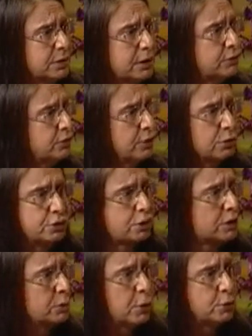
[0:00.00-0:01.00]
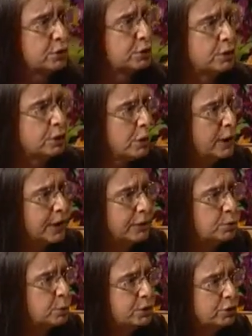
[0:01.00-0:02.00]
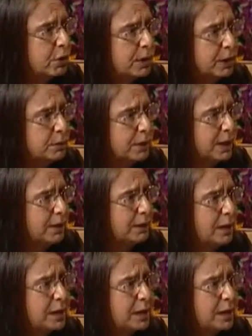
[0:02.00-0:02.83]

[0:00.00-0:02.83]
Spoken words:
in social and emotional learning, as we're talking about,